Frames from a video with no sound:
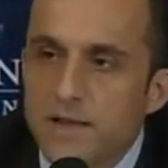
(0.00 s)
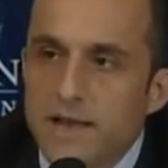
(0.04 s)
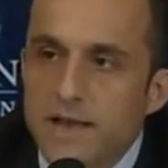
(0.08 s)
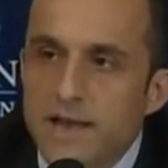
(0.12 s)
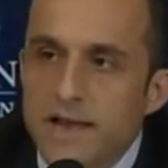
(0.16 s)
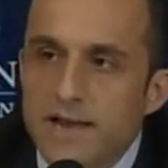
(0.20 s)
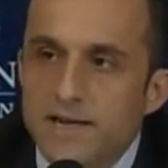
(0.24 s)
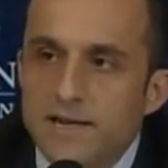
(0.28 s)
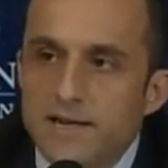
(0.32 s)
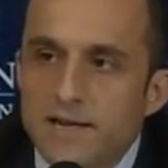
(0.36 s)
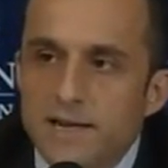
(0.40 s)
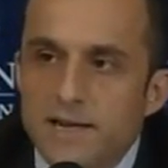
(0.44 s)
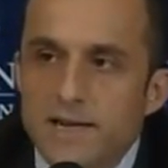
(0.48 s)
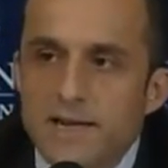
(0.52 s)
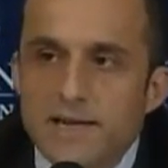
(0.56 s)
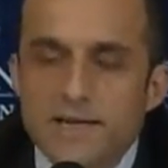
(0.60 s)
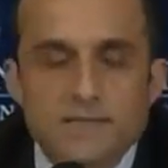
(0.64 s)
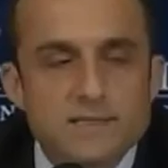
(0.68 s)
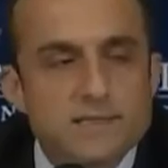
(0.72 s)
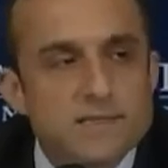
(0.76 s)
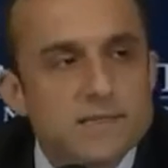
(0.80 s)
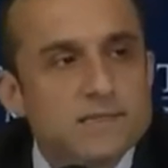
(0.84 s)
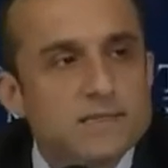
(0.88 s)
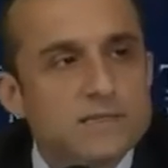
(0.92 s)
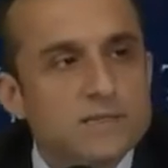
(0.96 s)
and they
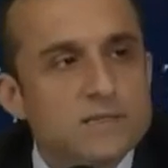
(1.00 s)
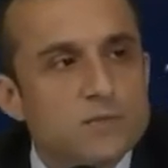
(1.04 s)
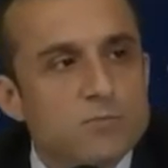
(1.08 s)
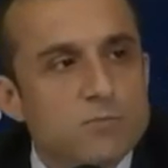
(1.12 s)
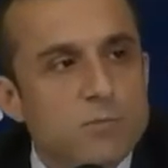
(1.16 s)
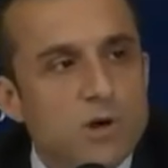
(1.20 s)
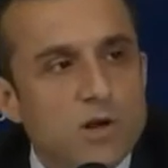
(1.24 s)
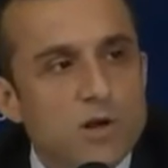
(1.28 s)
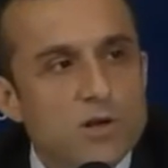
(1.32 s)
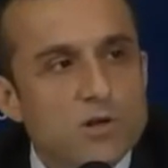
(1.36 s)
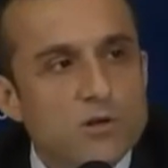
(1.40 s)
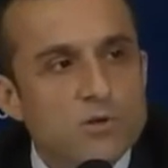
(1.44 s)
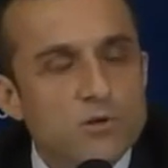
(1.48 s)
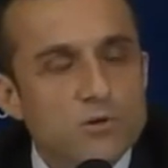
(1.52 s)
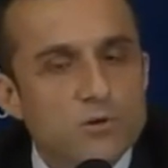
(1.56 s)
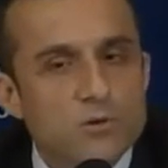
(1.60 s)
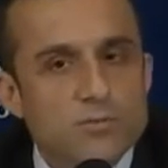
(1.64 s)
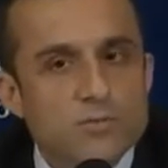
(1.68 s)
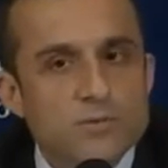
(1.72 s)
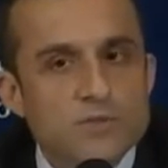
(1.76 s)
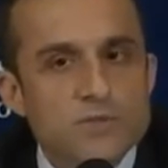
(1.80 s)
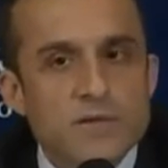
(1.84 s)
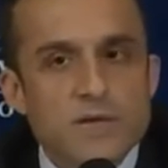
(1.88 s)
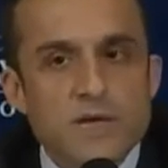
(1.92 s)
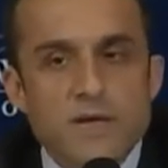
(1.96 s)
lead these small
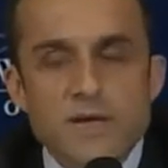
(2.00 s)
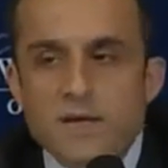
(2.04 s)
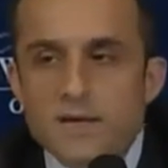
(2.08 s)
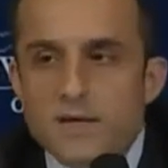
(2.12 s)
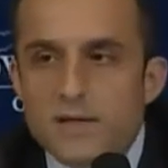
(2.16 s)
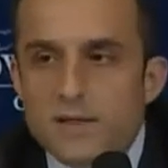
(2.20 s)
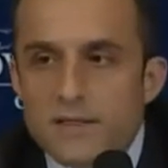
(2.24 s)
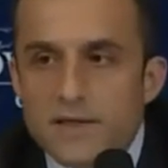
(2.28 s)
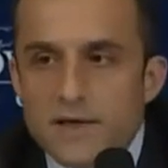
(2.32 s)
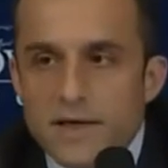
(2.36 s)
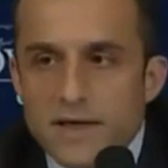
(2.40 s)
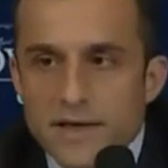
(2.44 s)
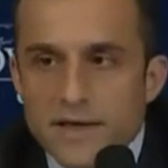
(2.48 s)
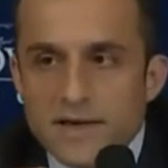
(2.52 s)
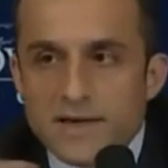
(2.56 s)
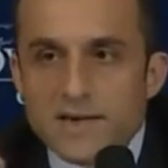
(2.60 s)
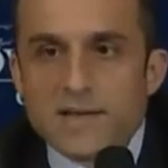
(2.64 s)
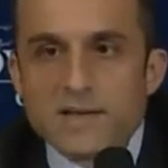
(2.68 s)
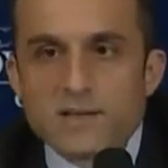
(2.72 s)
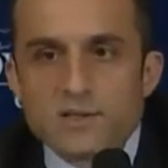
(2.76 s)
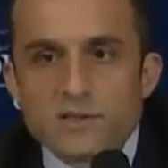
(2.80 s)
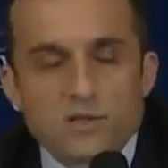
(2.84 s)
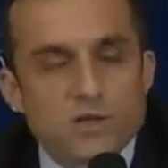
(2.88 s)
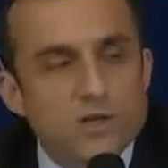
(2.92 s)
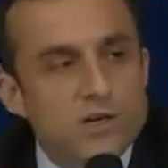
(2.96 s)
groups. The
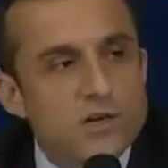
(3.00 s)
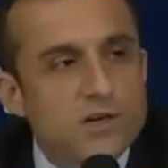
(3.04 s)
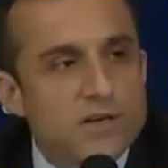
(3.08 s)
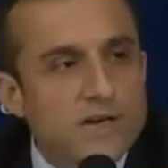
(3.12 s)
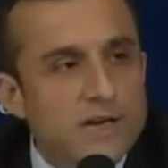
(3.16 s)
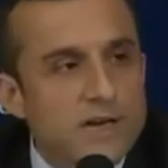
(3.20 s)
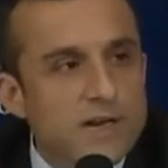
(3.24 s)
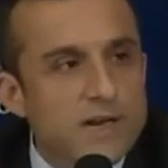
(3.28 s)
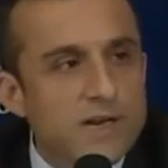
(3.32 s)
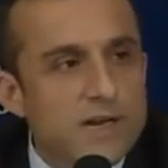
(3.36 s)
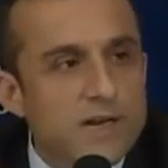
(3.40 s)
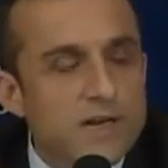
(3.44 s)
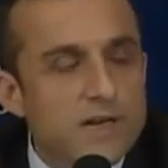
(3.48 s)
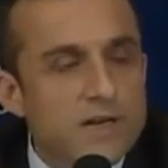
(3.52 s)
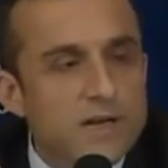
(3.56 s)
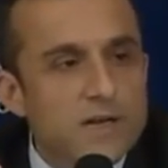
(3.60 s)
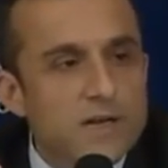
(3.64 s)
inner circle